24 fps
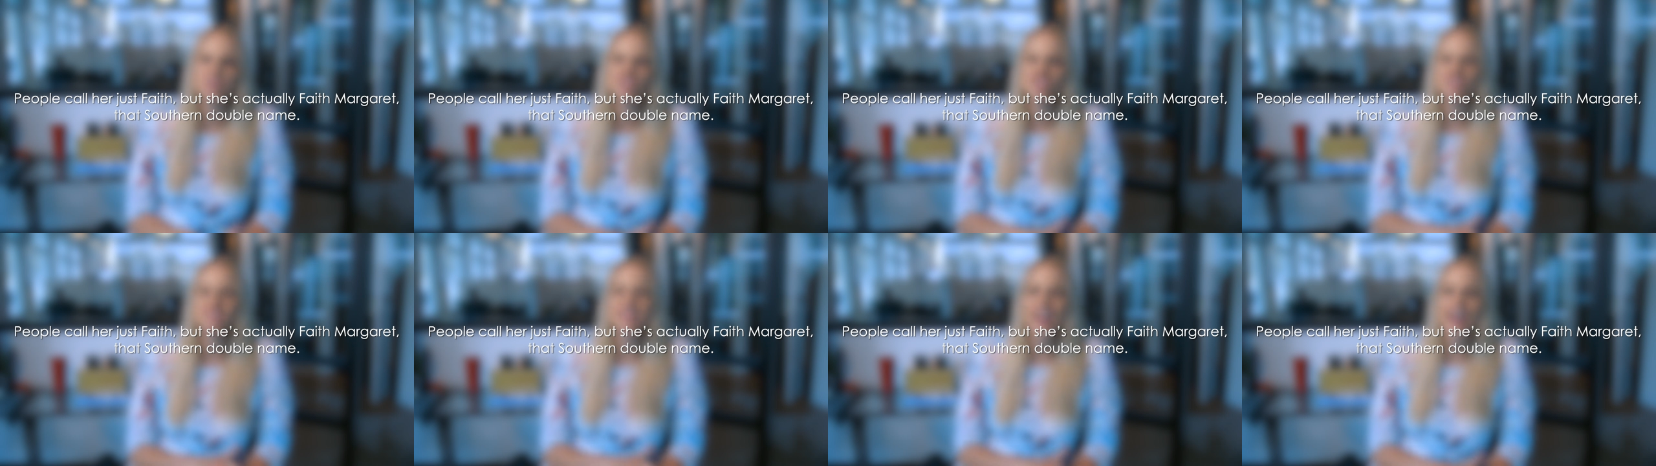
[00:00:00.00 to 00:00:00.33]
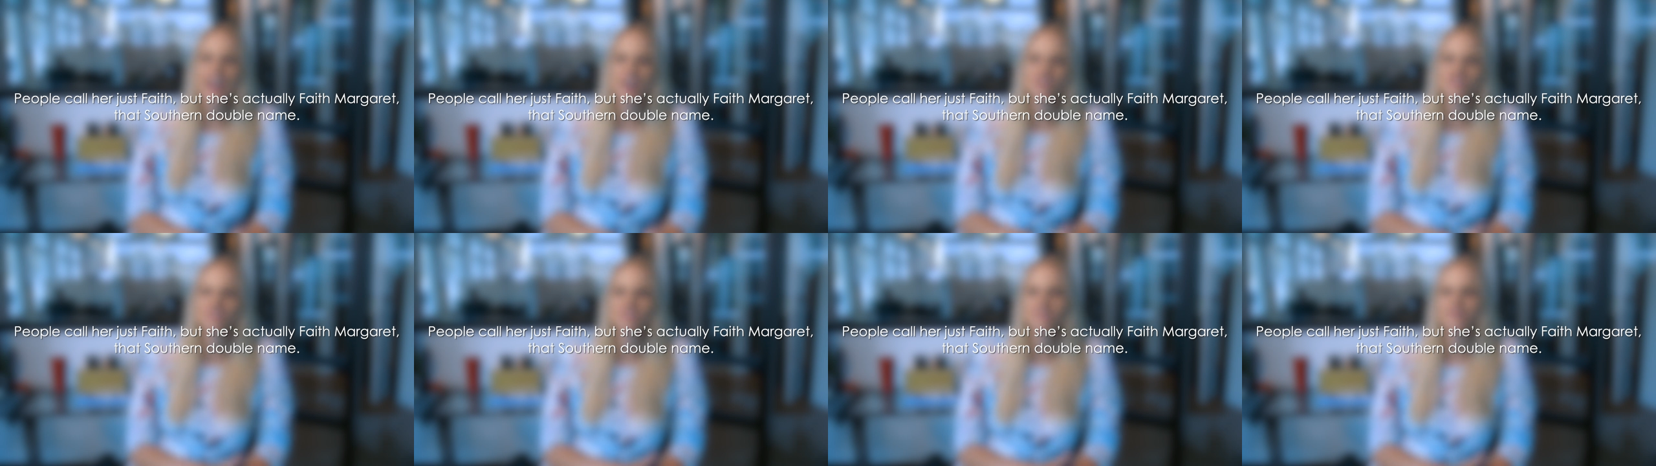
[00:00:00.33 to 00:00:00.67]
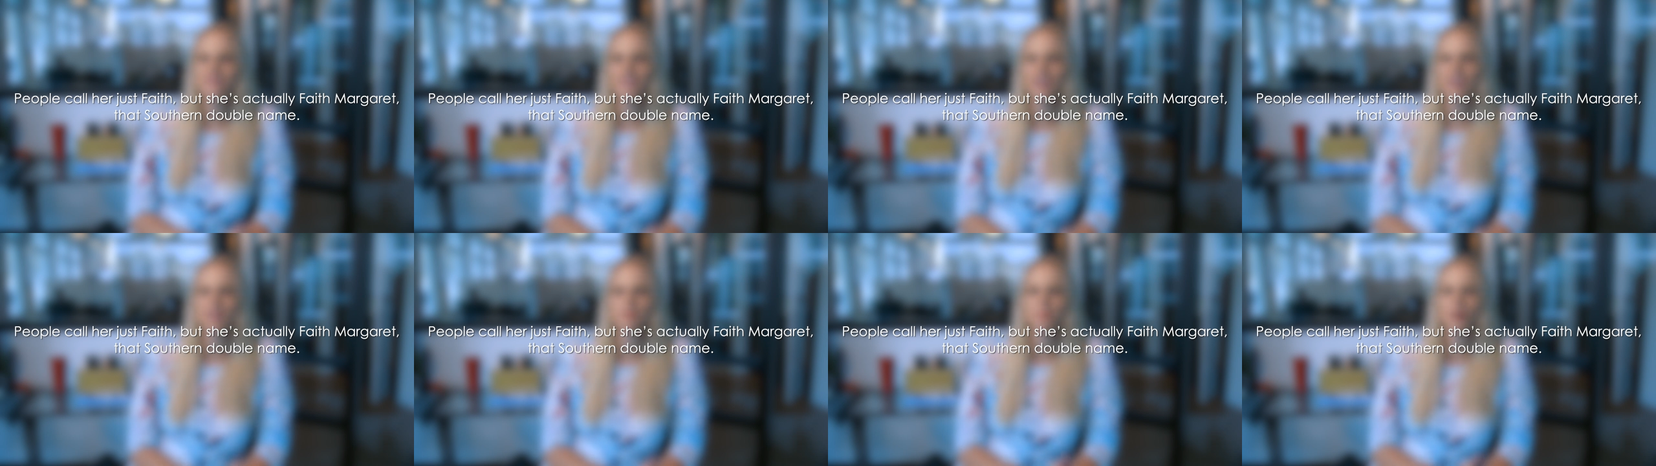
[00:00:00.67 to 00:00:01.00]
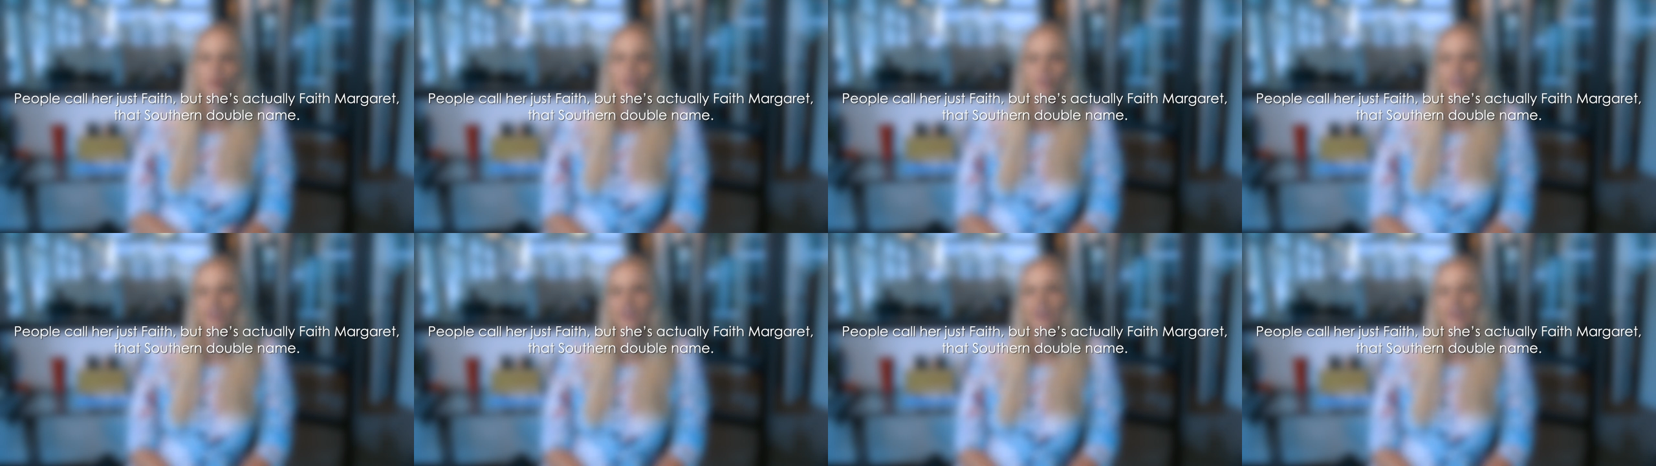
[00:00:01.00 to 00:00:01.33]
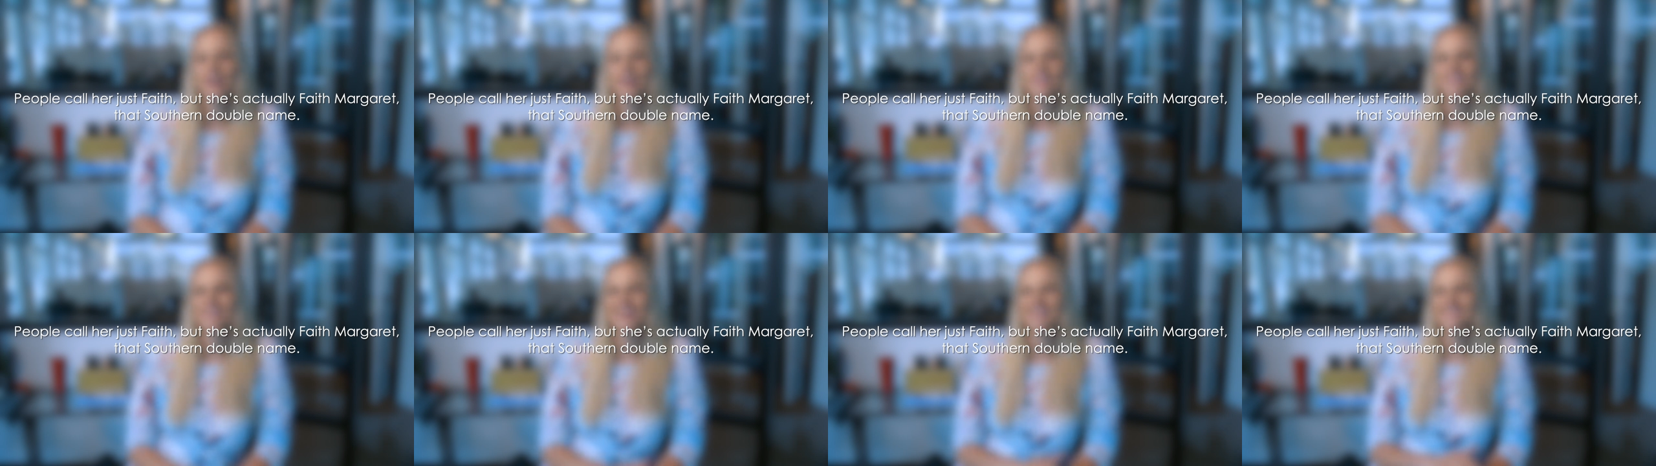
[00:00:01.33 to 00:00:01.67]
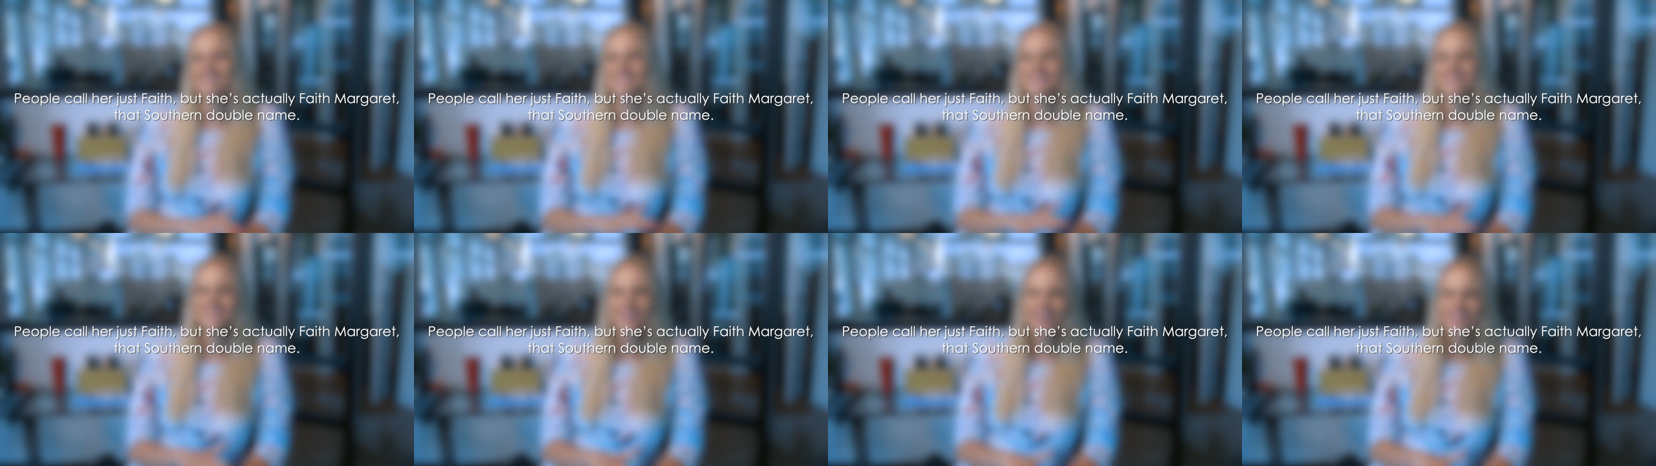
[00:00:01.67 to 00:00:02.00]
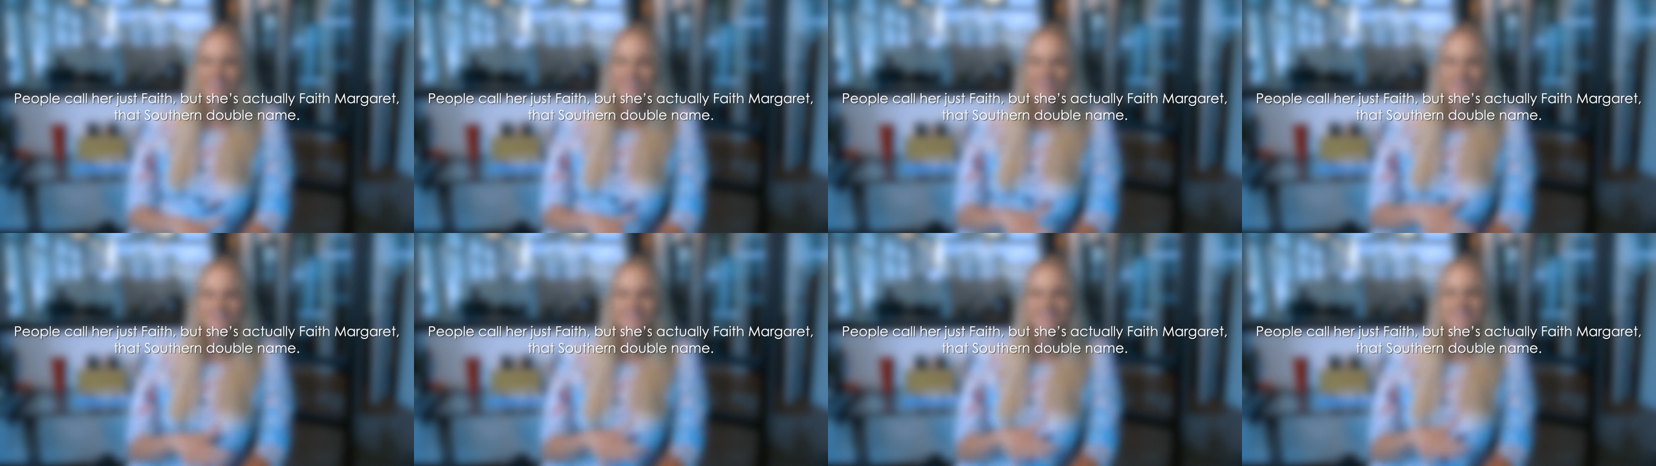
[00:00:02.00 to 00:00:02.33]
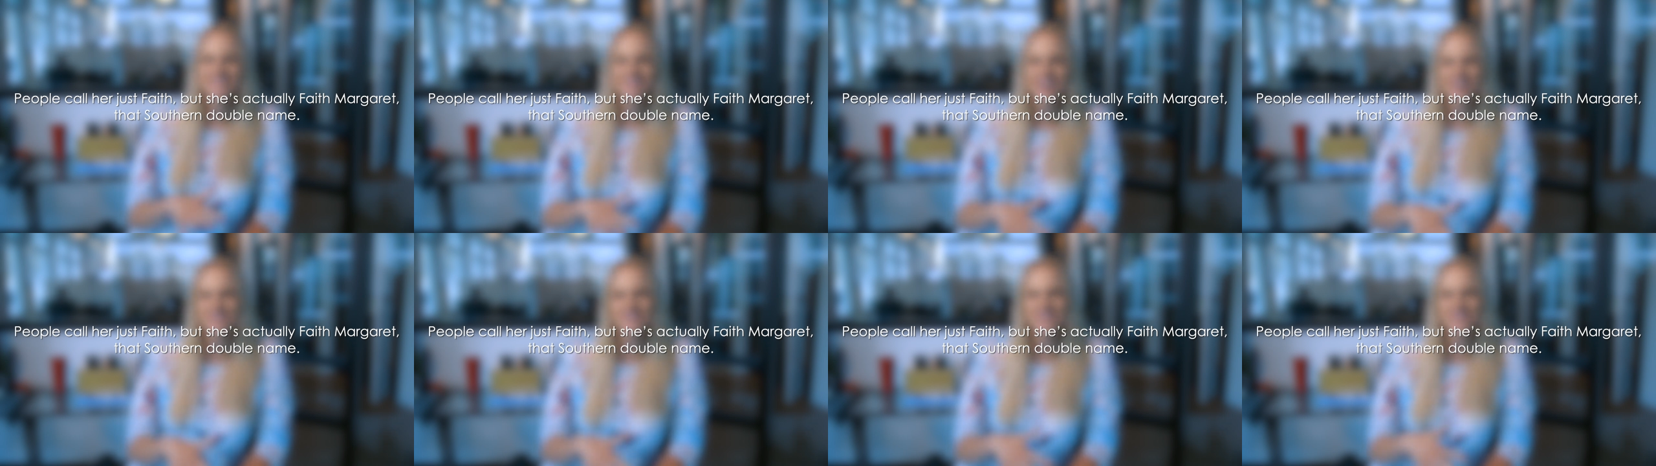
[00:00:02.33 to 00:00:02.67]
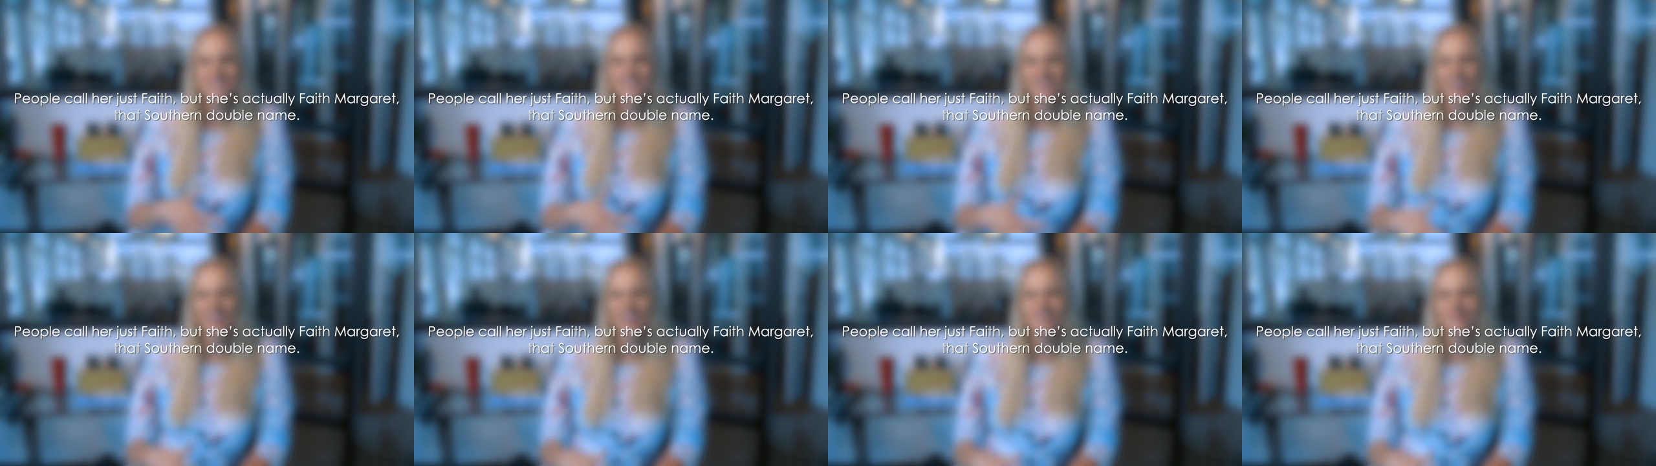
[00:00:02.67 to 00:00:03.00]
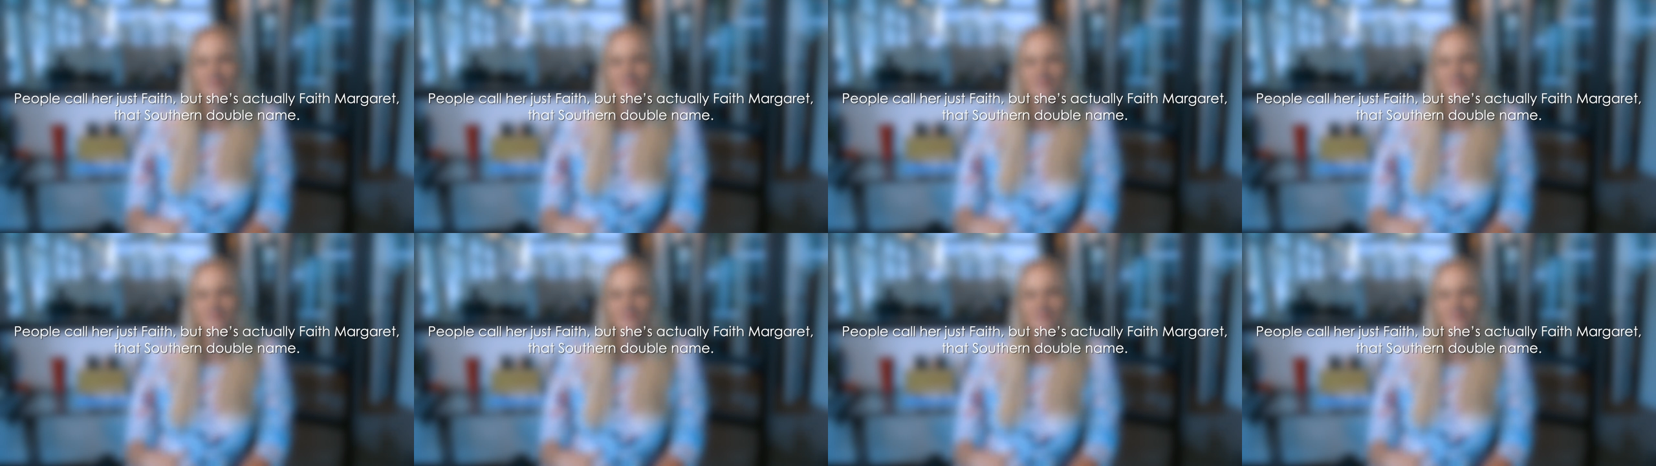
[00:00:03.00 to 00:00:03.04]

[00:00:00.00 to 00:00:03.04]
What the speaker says: Nobody's mouth can be seen.